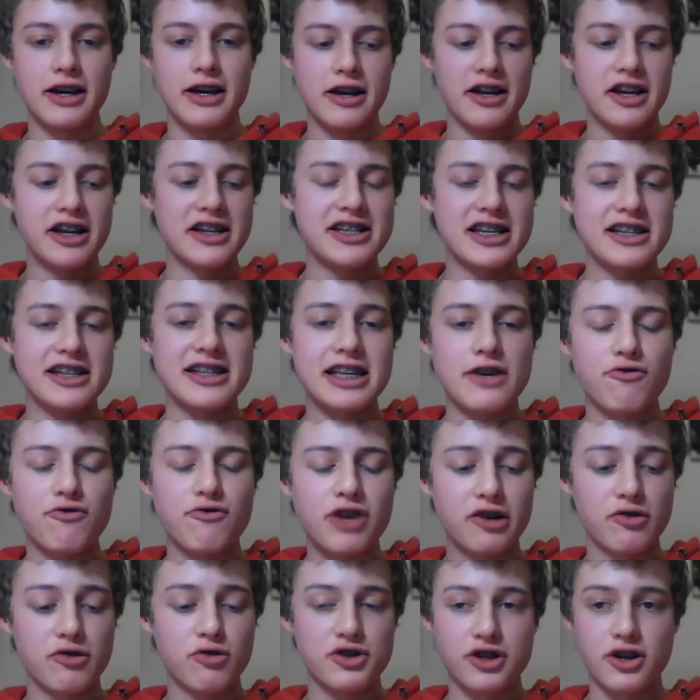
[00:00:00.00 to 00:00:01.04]
And as they say,
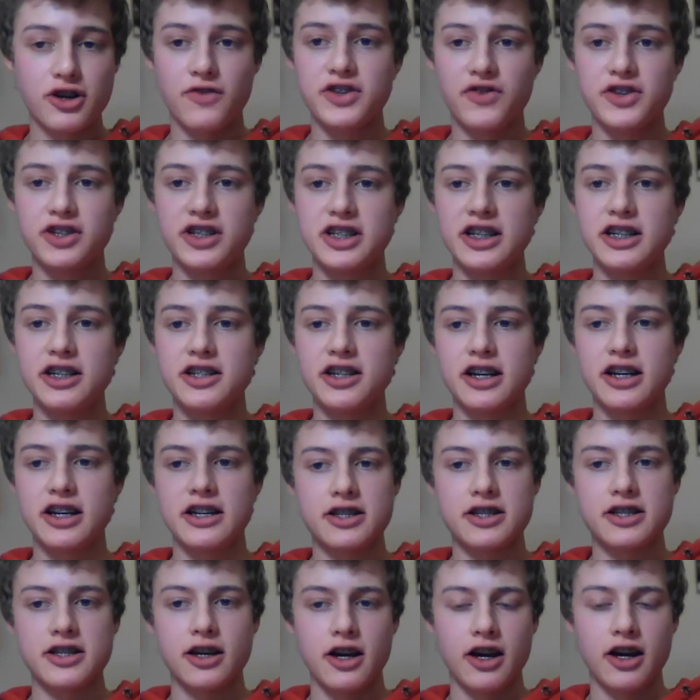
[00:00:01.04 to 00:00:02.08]
records are for
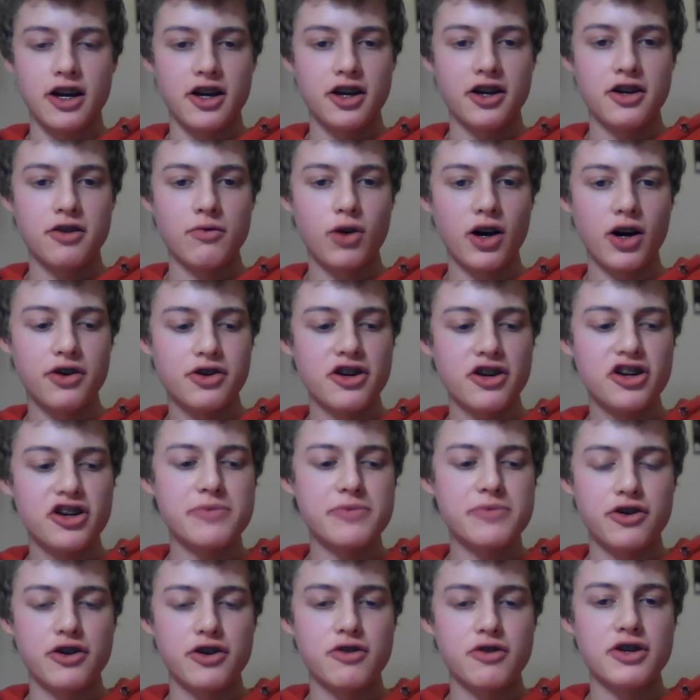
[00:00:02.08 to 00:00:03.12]
DJs. And what I noticed
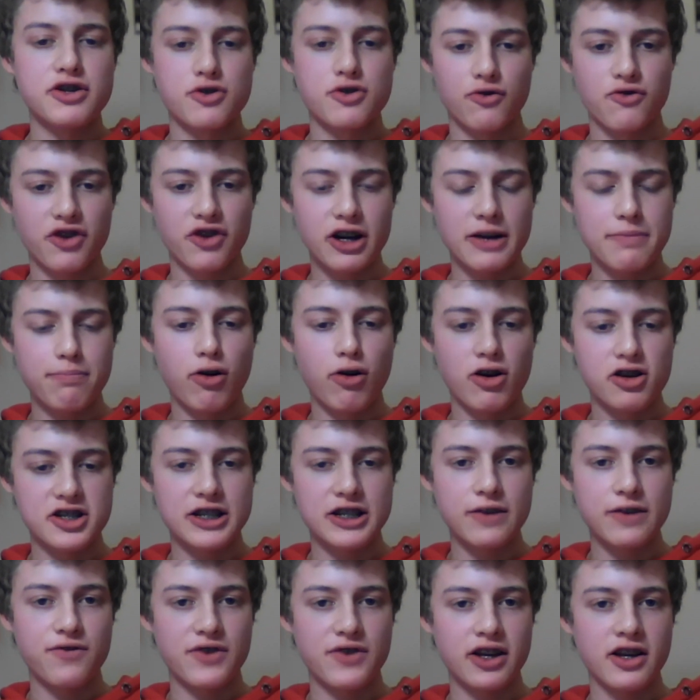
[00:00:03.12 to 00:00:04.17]
about you is you're a very
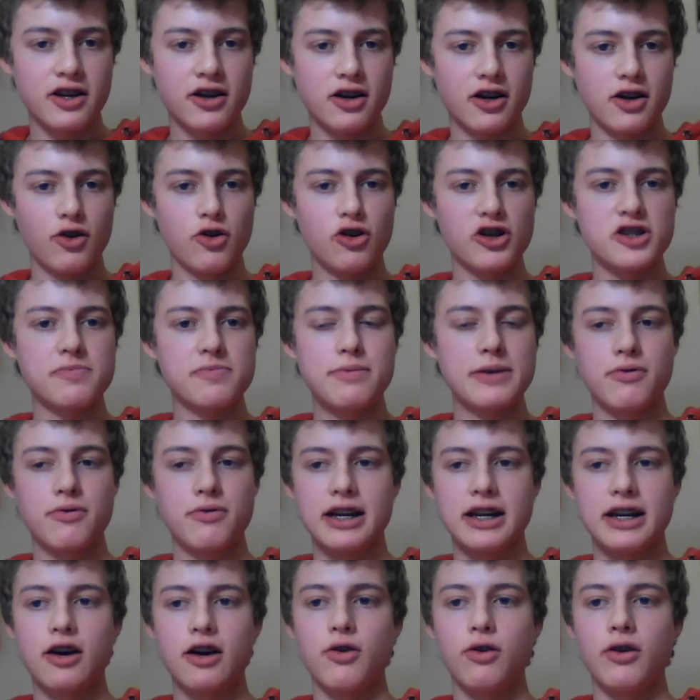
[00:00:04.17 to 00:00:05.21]
positive thinker. Lots of people
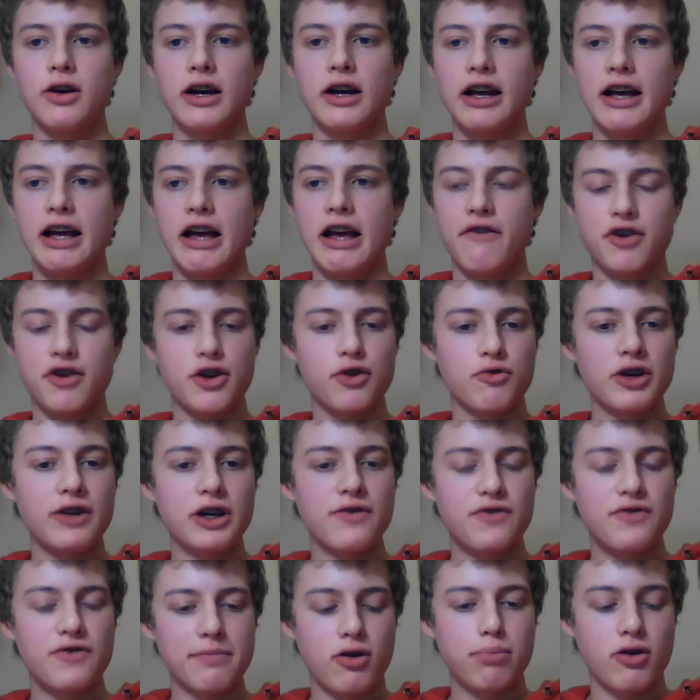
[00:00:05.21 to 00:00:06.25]
now, they don't
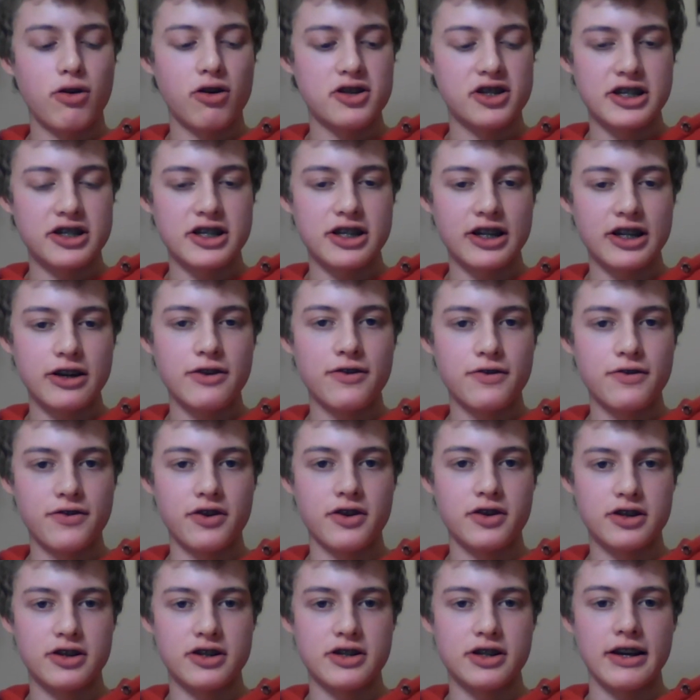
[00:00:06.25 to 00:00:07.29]
really think positive
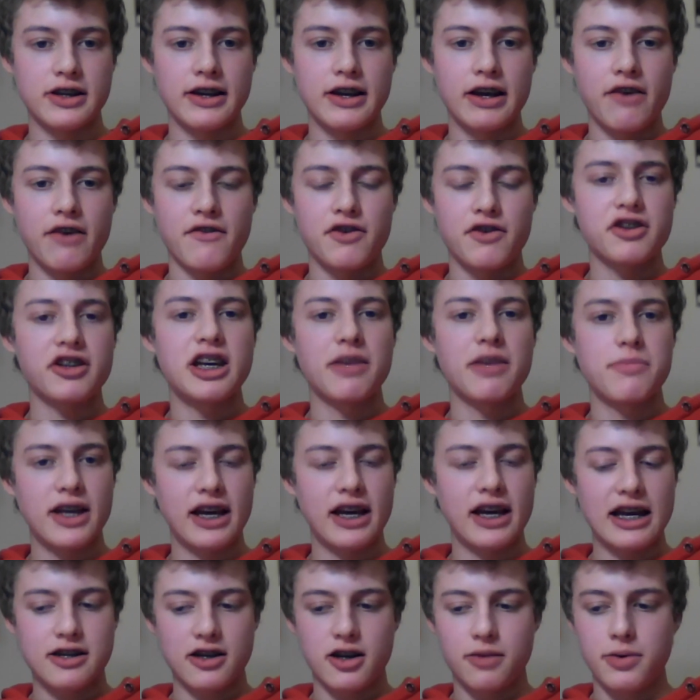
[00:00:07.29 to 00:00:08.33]
and they don't keep their
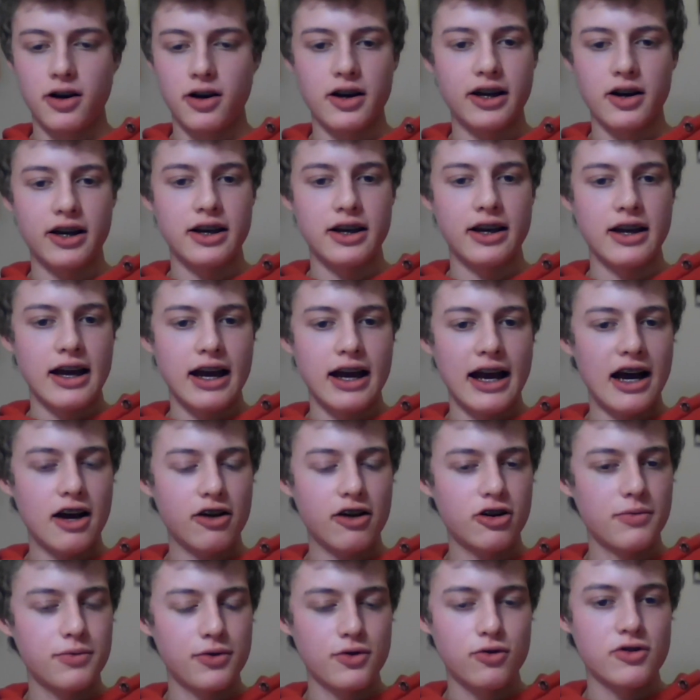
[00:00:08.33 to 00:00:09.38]
head up high. How
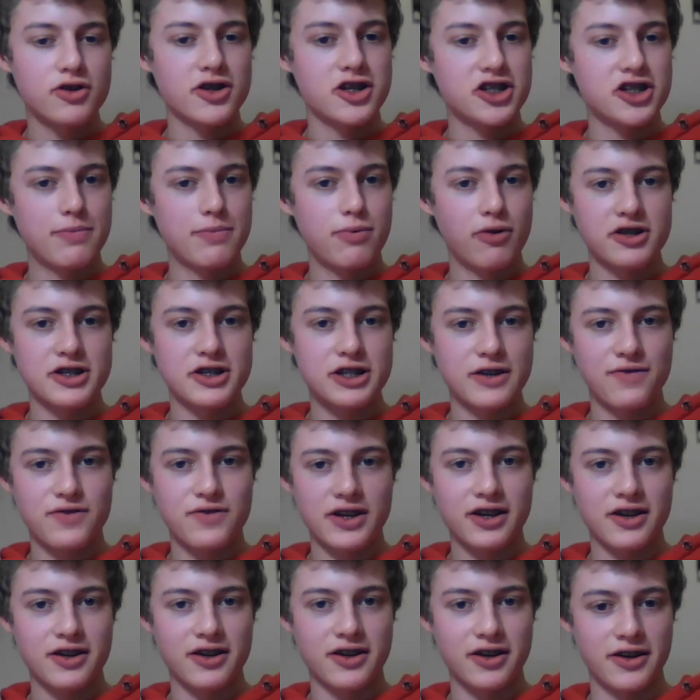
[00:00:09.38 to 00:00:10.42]
come you're such a positive
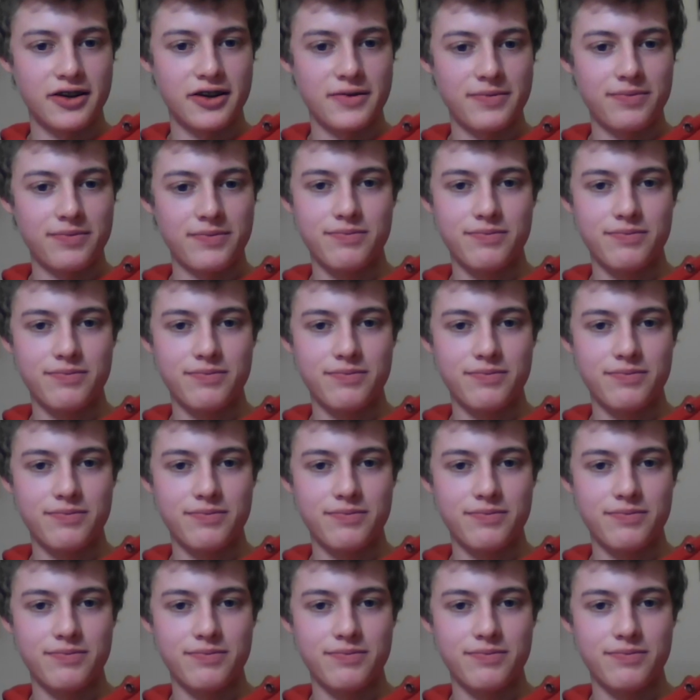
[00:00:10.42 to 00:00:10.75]
thinker?